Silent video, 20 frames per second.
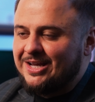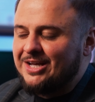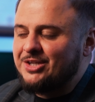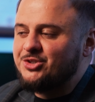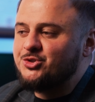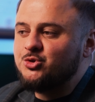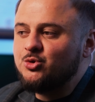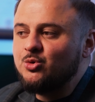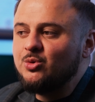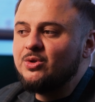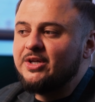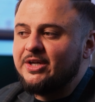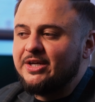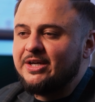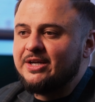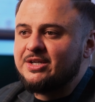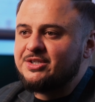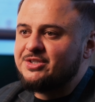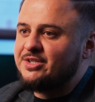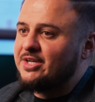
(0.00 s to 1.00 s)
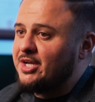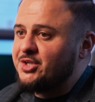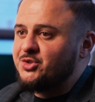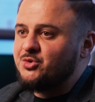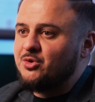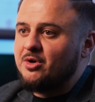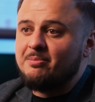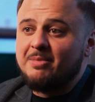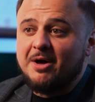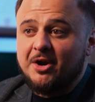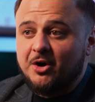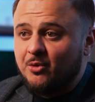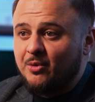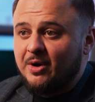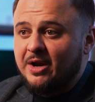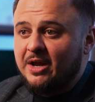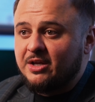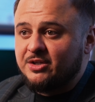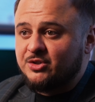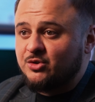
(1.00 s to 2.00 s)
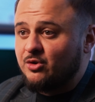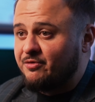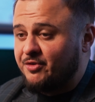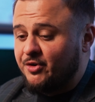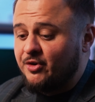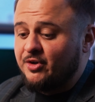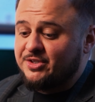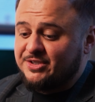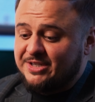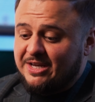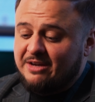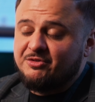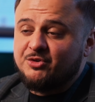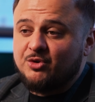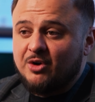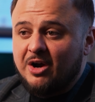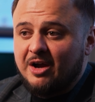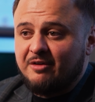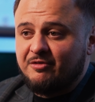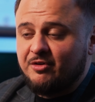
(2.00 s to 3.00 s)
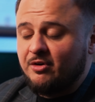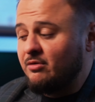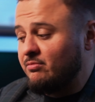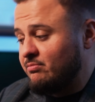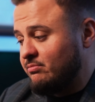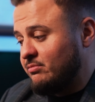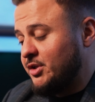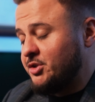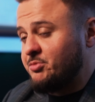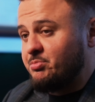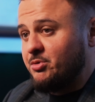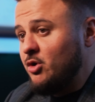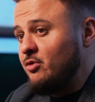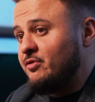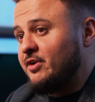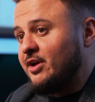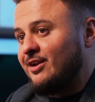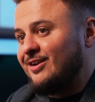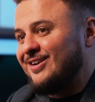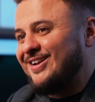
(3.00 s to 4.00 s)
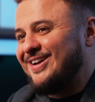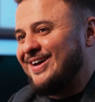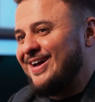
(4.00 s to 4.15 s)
It truly is to get you a better rate. So if you're a safe driver, let's prove it.